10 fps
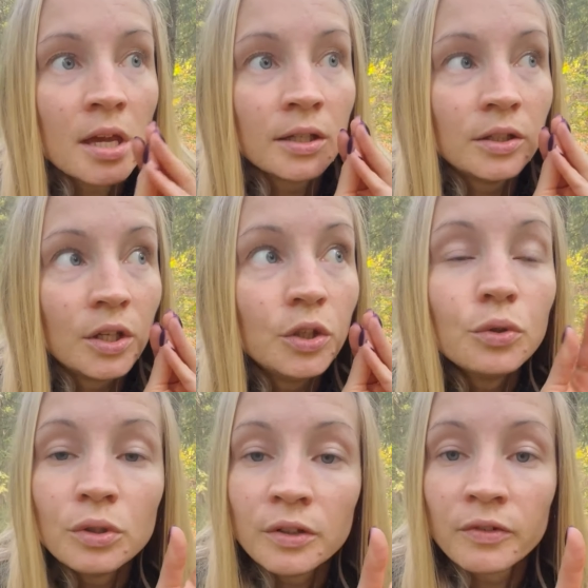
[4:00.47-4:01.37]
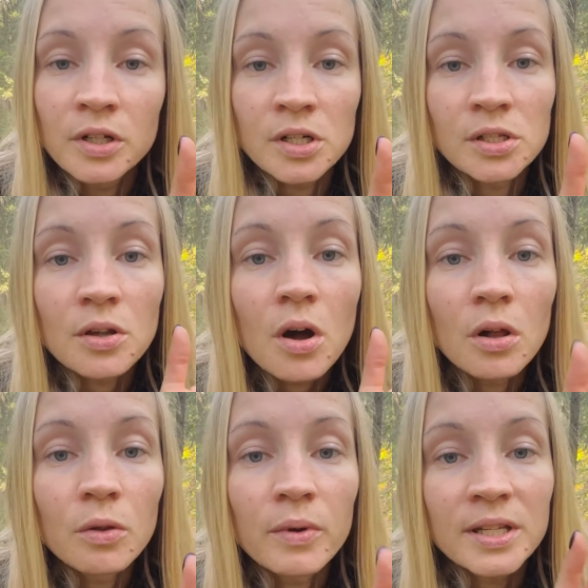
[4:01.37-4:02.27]
the universe
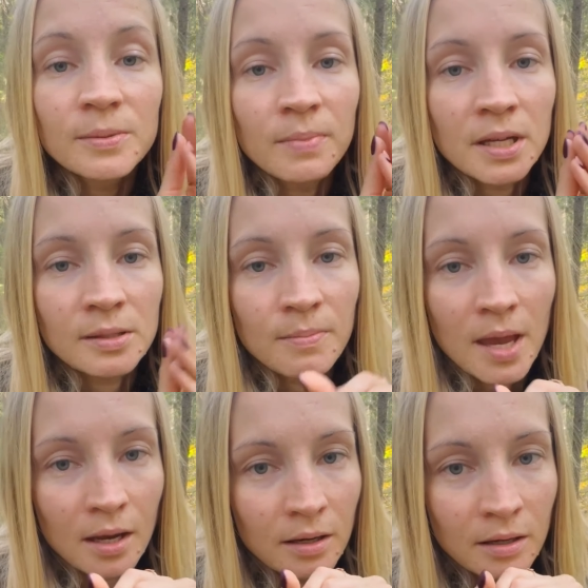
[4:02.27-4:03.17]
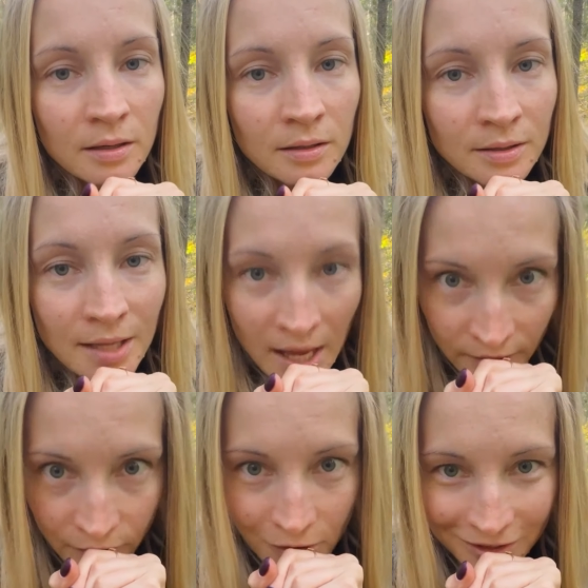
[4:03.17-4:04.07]
always pays back
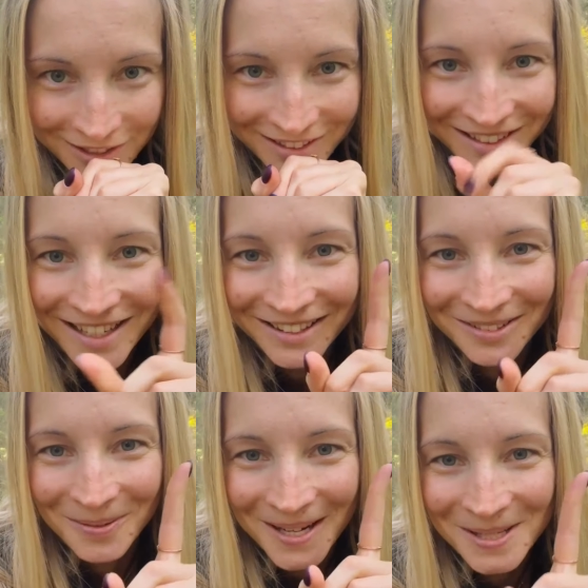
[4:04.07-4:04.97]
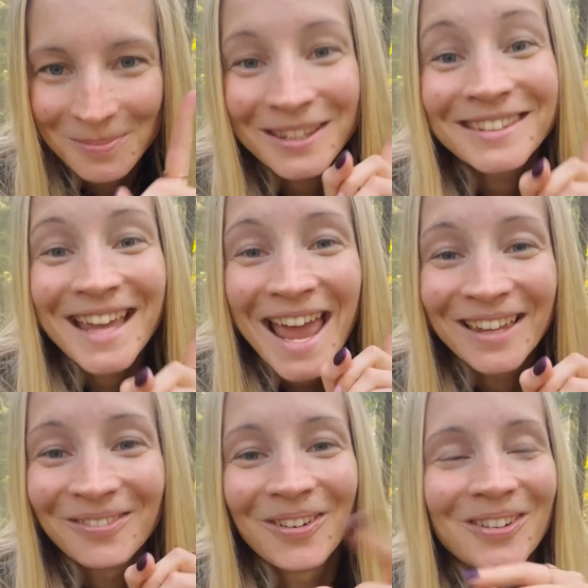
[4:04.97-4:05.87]
tenfold not once but
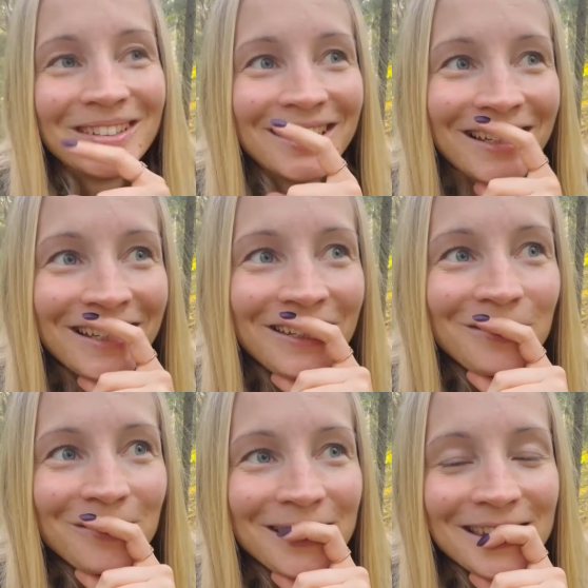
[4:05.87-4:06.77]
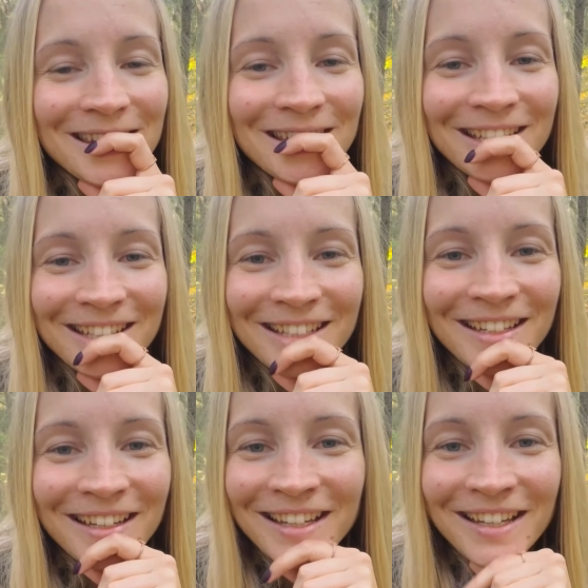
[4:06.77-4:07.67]
tenfold you will see
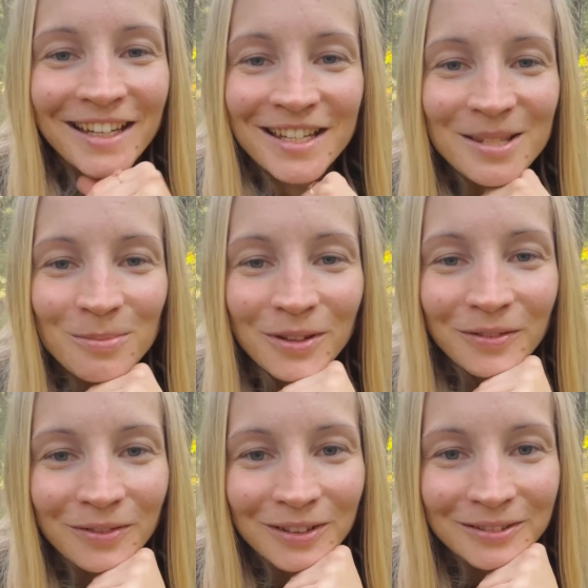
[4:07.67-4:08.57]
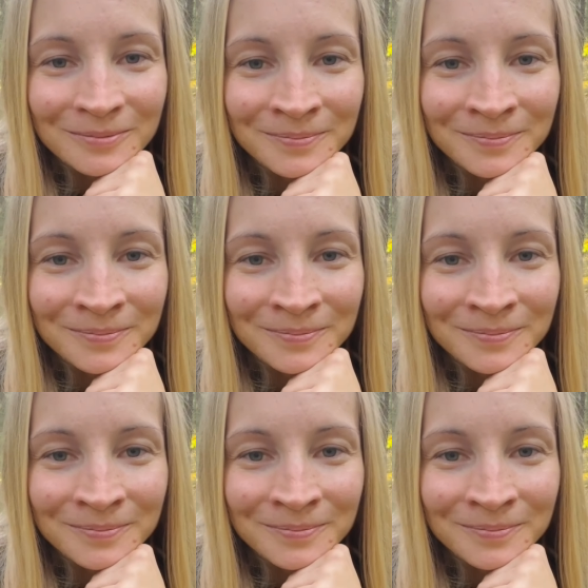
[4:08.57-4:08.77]
it's beautiful